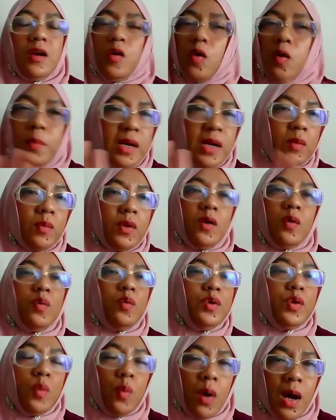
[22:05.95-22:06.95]
Nobody will know
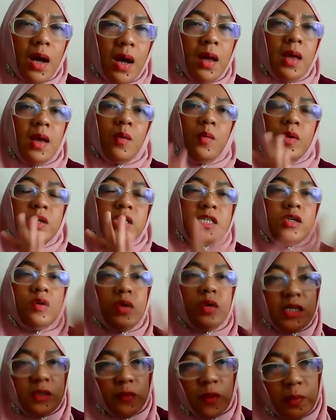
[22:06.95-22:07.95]
who you are. We just
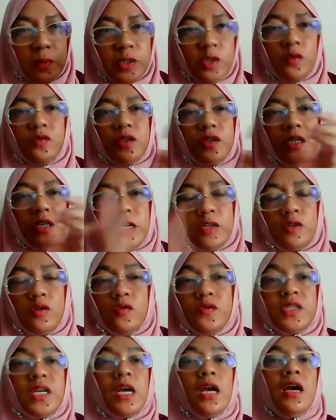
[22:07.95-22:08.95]
know this from this university, that
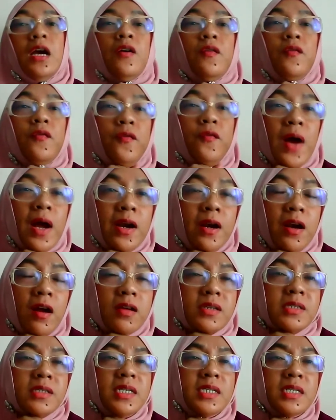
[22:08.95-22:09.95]
university. Far
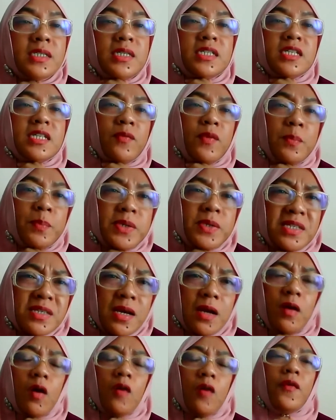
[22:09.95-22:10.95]
not
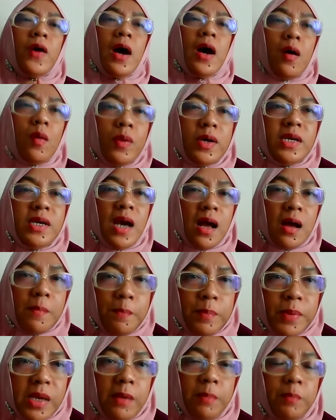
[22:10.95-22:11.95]
67% of our
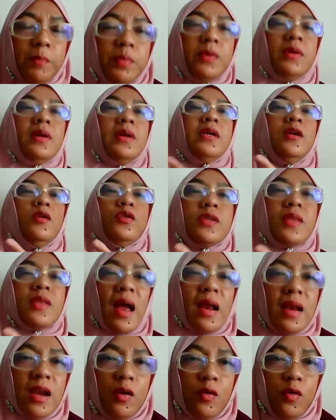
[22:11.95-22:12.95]
young people that
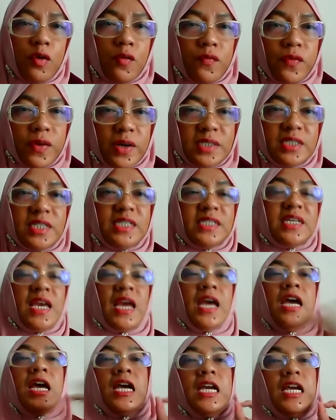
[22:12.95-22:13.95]
study in university
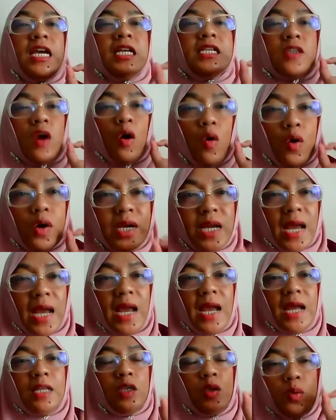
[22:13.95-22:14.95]
say it's
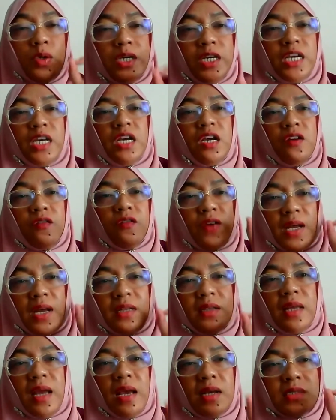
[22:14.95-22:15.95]
okay to give
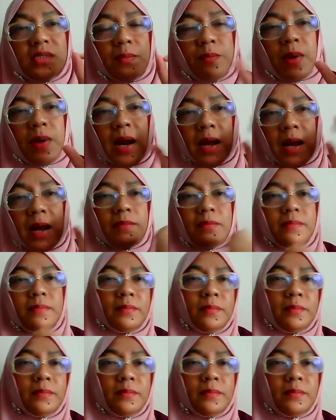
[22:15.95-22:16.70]
and take a bribe.